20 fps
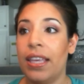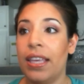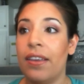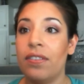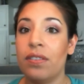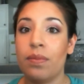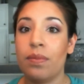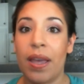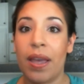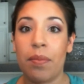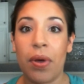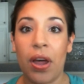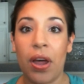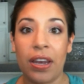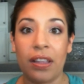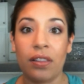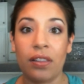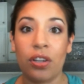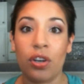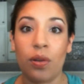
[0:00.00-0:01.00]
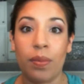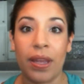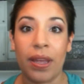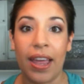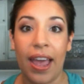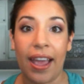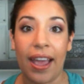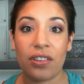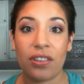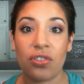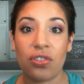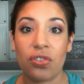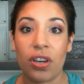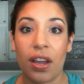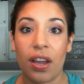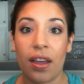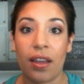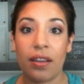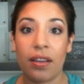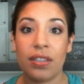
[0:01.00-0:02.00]
gives my body a little bit
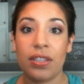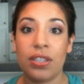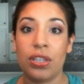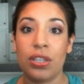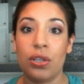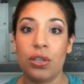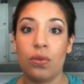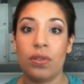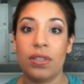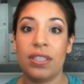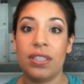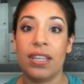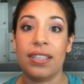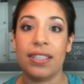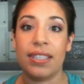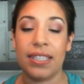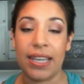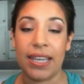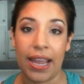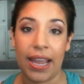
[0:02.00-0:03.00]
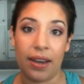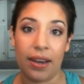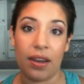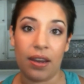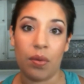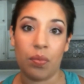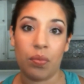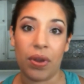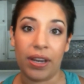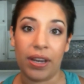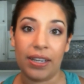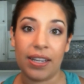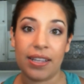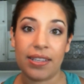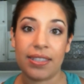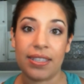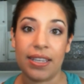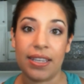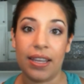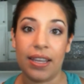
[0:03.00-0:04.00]
extra to sustain a
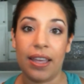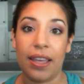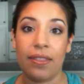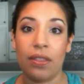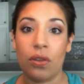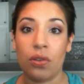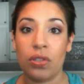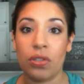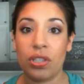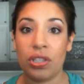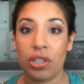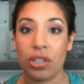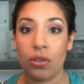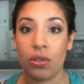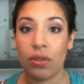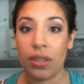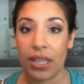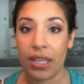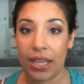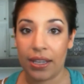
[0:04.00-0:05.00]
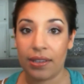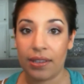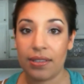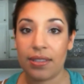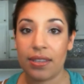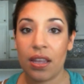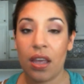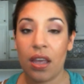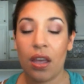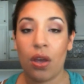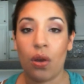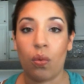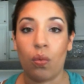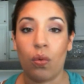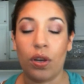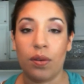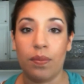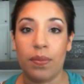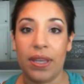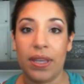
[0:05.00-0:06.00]
pregnancy. And those two things
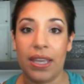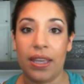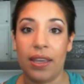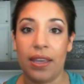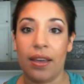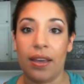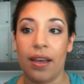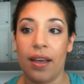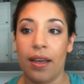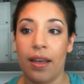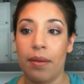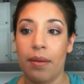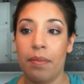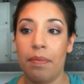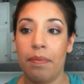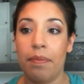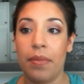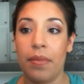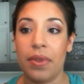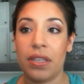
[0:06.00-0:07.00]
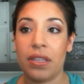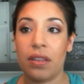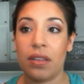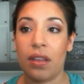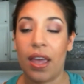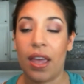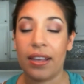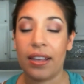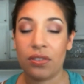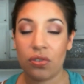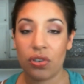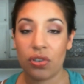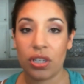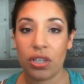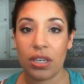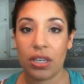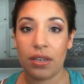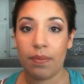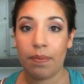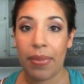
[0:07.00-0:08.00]
would be
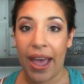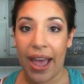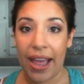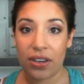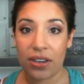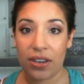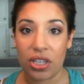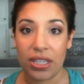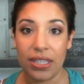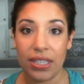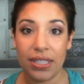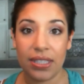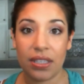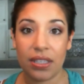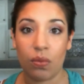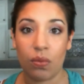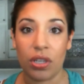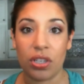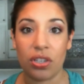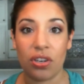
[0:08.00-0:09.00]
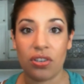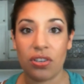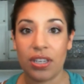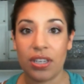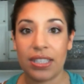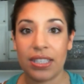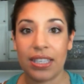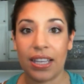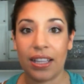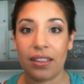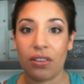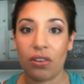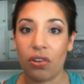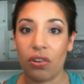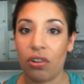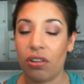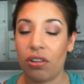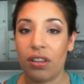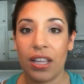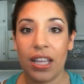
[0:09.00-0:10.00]
estrogen patches, which are just like
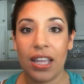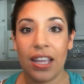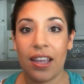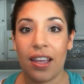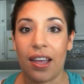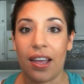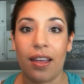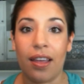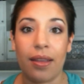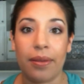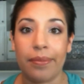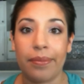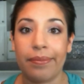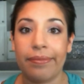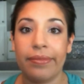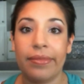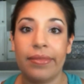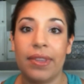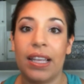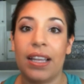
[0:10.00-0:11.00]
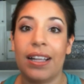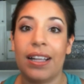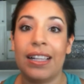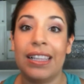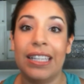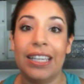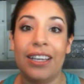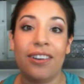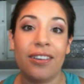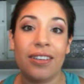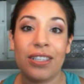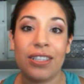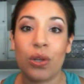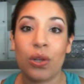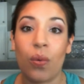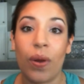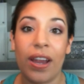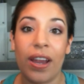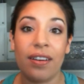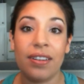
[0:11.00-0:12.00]
little clear
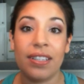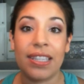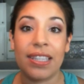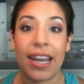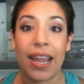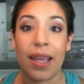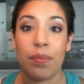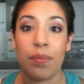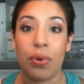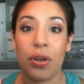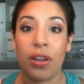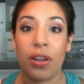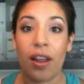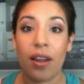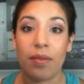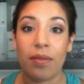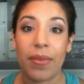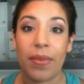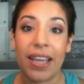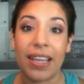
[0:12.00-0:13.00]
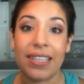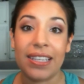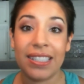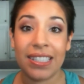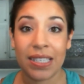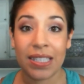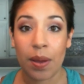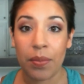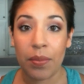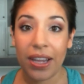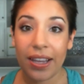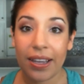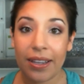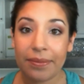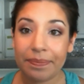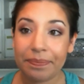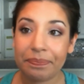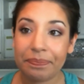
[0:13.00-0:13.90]
squares that I put on my stomach.